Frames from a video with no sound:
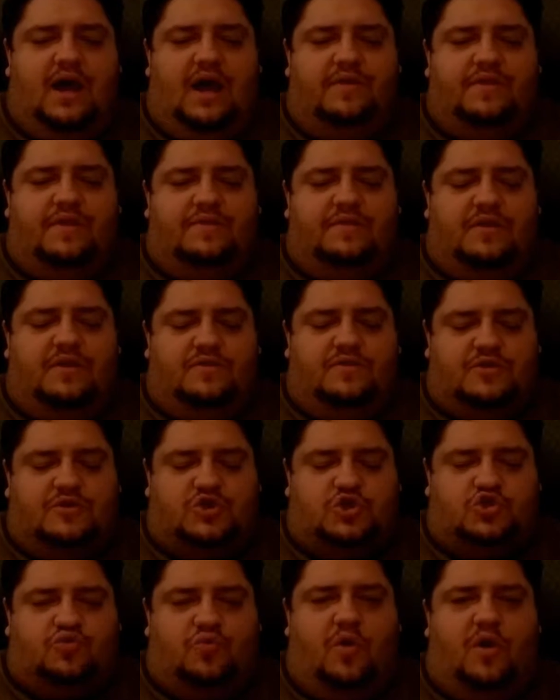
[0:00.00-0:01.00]
And then the
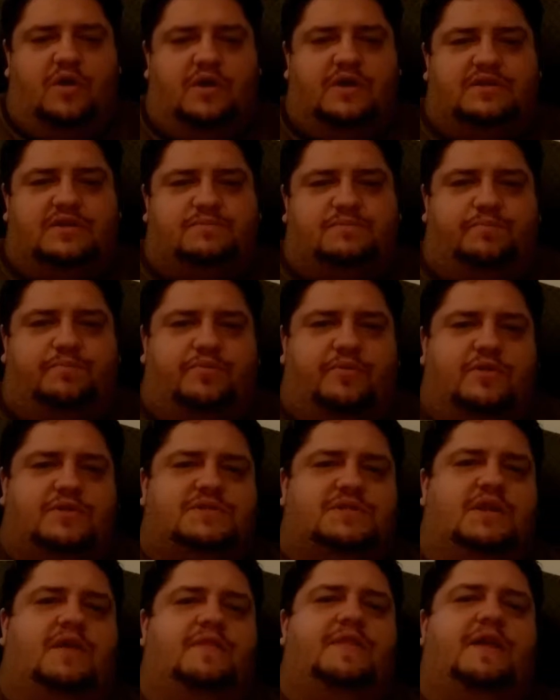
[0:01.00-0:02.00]
strongest
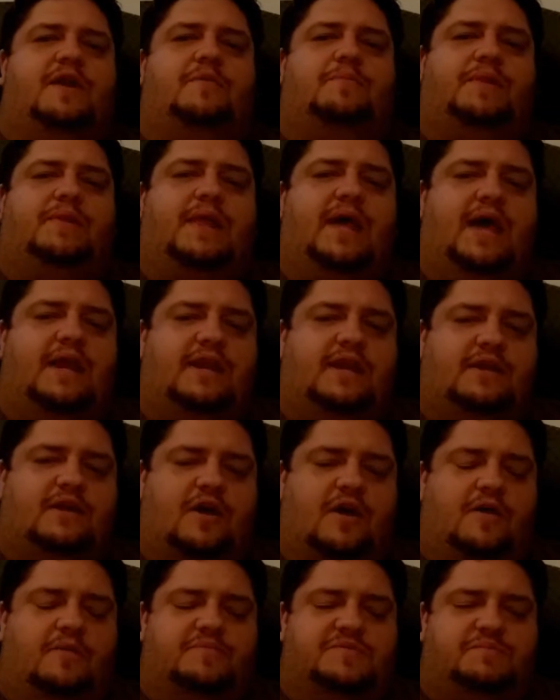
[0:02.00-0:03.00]
person on their planet
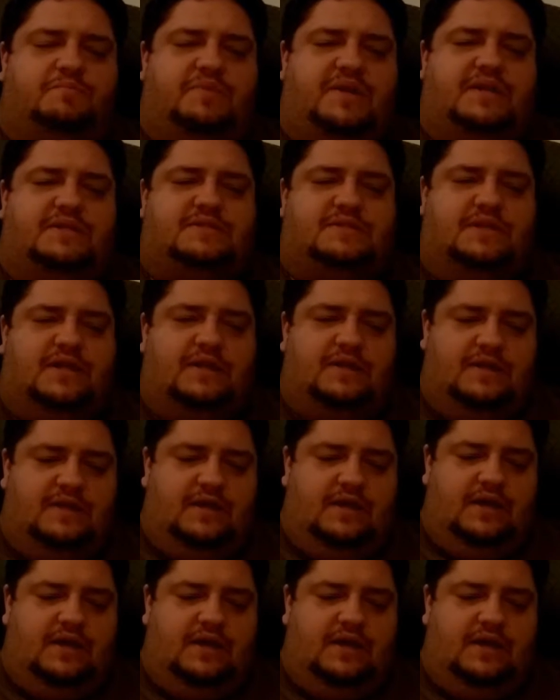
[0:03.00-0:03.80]
comes, beats it.